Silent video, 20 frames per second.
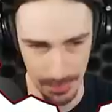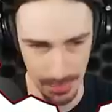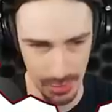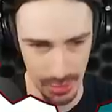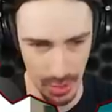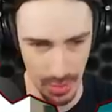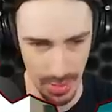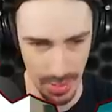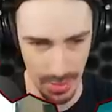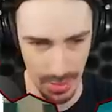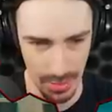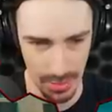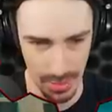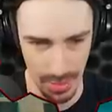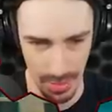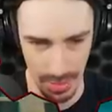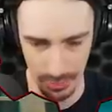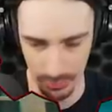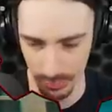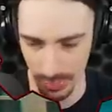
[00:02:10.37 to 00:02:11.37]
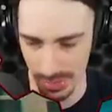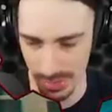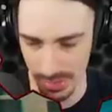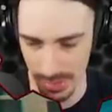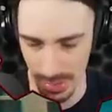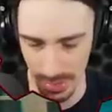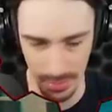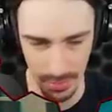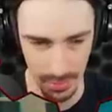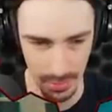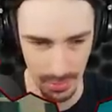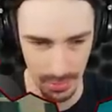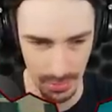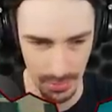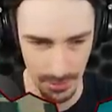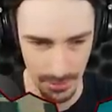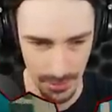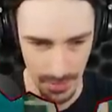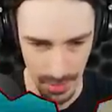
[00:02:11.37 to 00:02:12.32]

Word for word: gonna go ahead and reset here.